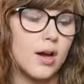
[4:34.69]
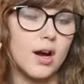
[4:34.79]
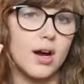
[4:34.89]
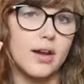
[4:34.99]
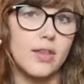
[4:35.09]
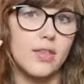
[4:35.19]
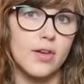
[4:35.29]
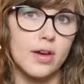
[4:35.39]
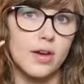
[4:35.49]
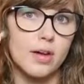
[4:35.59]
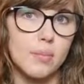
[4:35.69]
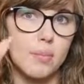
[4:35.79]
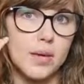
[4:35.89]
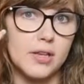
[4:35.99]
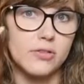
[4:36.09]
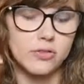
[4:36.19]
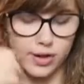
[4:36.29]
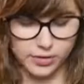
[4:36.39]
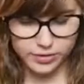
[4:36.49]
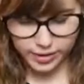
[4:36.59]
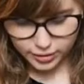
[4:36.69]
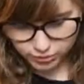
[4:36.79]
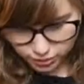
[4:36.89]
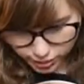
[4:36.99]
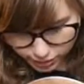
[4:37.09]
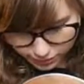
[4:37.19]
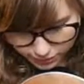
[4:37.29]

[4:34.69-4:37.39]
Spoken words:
on the B string, on the second string.